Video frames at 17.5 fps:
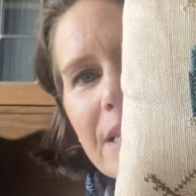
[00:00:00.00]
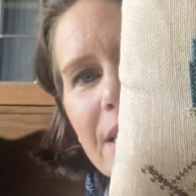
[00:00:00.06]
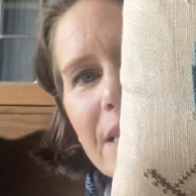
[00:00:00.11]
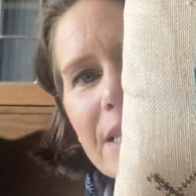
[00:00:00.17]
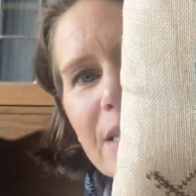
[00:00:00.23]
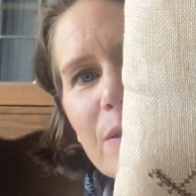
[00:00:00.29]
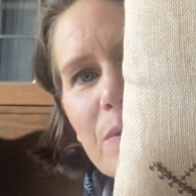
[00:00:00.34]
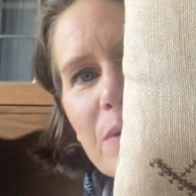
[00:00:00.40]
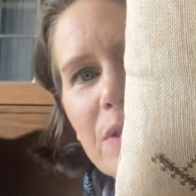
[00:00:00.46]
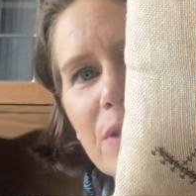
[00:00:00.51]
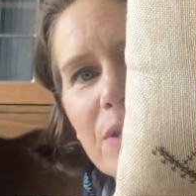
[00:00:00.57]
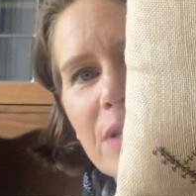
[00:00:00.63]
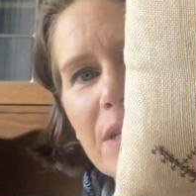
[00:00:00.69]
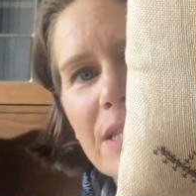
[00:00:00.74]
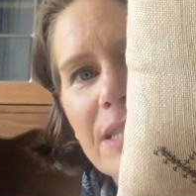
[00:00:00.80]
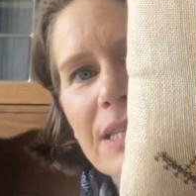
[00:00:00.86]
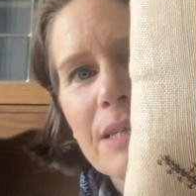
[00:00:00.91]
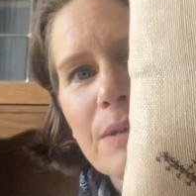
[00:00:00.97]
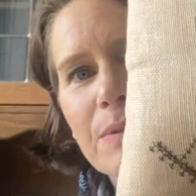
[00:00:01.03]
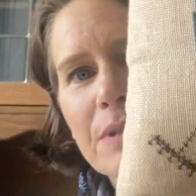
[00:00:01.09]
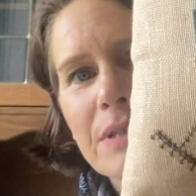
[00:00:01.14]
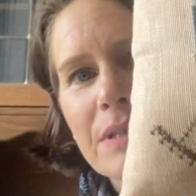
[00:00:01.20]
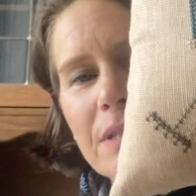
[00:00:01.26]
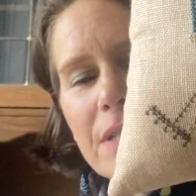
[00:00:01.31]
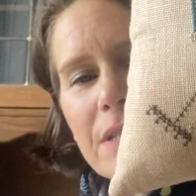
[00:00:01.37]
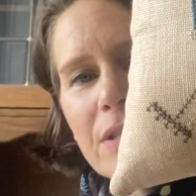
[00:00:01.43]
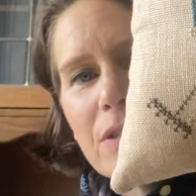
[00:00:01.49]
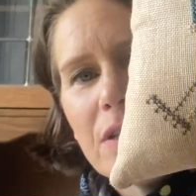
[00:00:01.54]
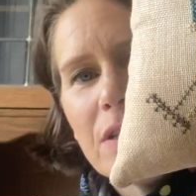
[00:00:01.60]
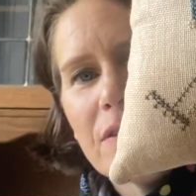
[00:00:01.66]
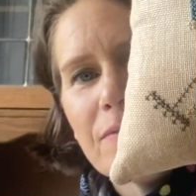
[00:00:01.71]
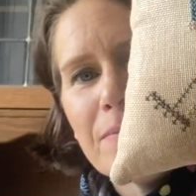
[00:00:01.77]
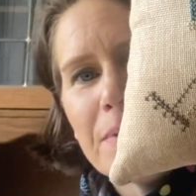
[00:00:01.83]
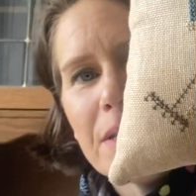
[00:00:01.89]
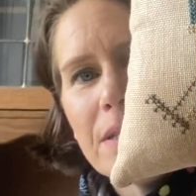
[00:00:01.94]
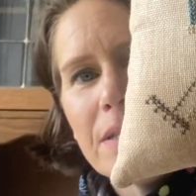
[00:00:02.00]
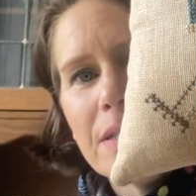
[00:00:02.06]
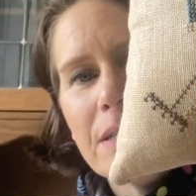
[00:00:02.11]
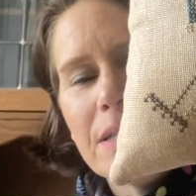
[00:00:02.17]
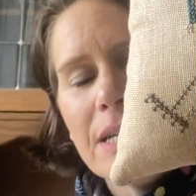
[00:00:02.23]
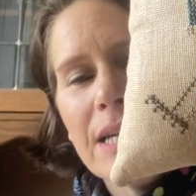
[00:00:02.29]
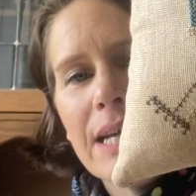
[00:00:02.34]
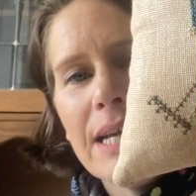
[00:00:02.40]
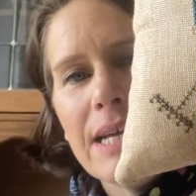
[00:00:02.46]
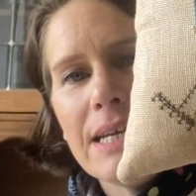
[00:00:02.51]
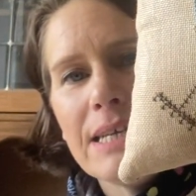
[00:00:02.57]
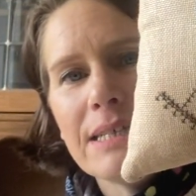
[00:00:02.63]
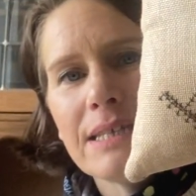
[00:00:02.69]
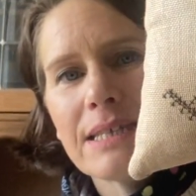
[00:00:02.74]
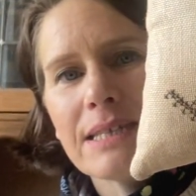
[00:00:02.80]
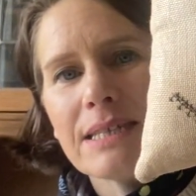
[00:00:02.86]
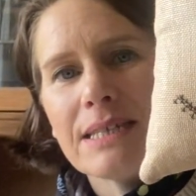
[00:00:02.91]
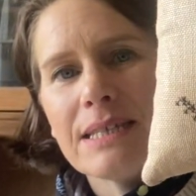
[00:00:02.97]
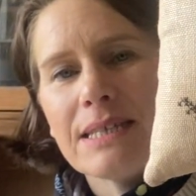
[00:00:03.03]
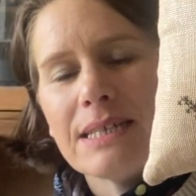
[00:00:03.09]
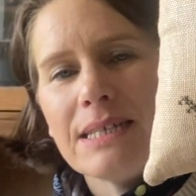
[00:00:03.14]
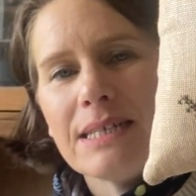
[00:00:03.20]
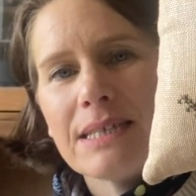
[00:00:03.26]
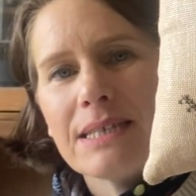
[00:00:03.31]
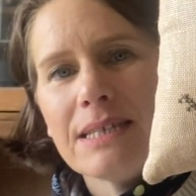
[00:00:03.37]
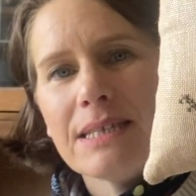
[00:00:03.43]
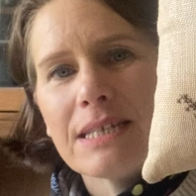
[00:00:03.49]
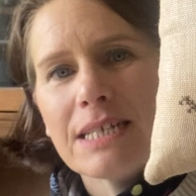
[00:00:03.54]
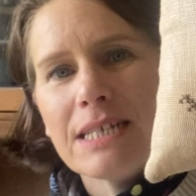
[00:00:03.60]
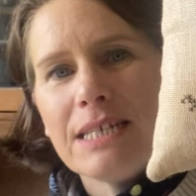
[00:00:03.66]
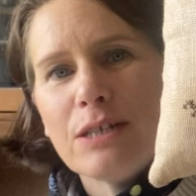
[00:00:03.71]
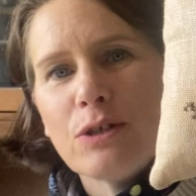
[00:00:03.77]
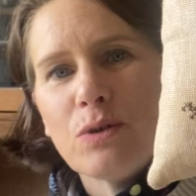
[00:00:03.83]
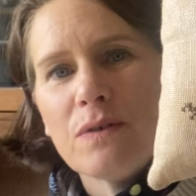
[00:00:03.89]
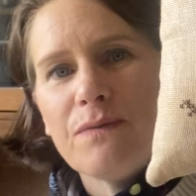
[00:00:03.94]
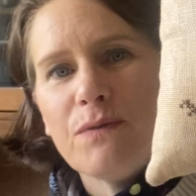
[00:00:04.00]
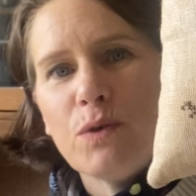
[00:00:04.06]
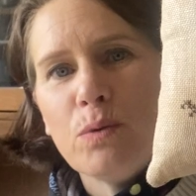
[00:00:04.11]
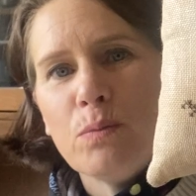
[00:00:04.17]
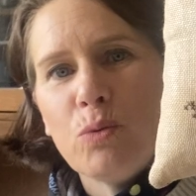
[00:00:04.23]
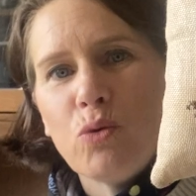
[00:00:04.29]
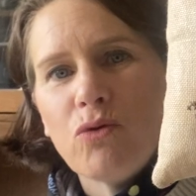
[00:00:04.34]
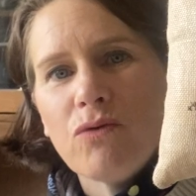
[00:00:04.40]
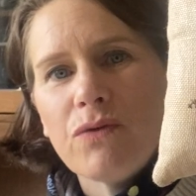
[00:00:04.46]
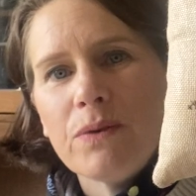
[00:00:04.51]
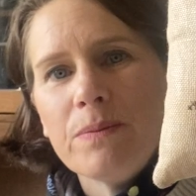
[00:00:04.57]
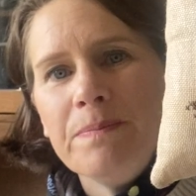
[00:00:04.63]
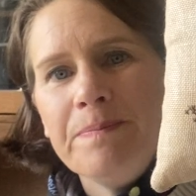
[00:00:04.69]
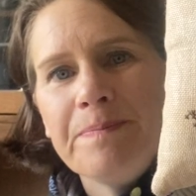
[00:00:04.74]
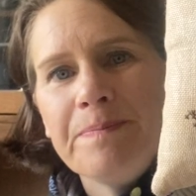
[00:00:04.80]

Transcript: So I do like that one. I do love my hares seasons. I need to do a few more of them.